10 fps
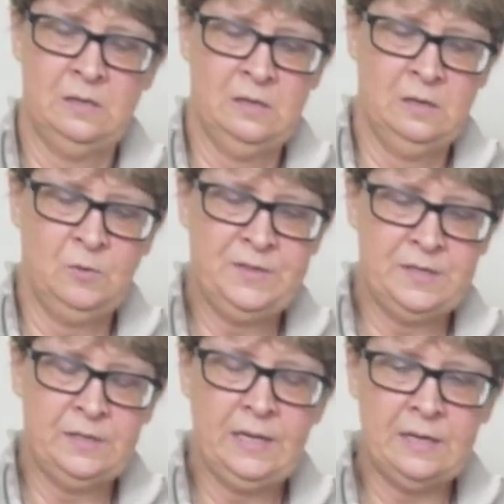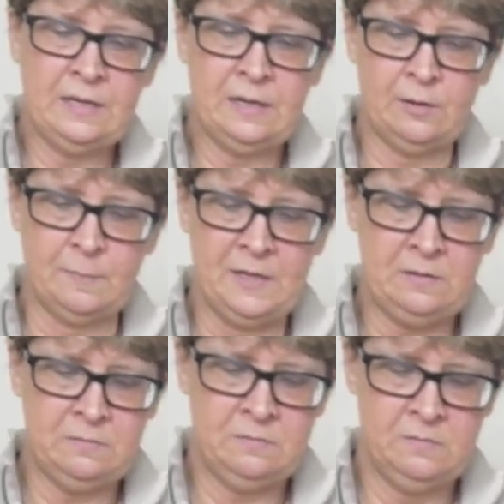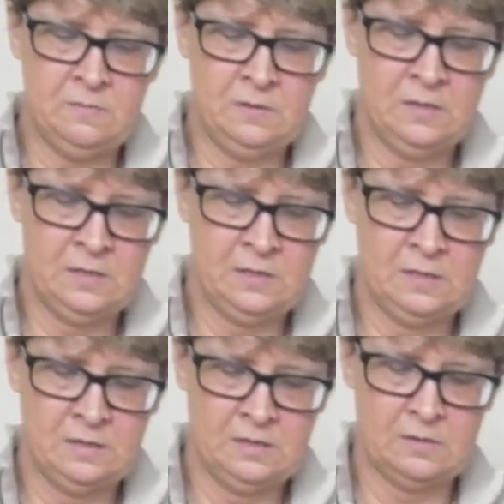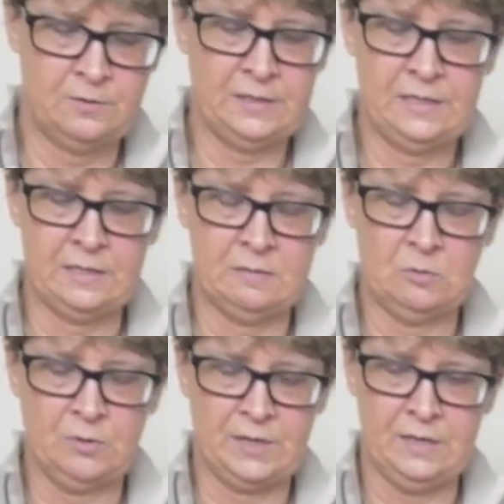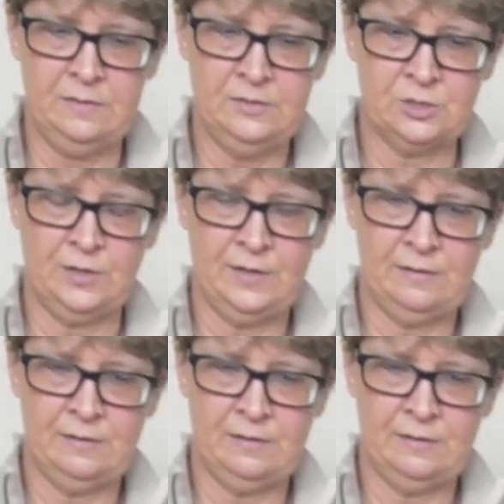within the kidney element, or the kidney meridian, sorry.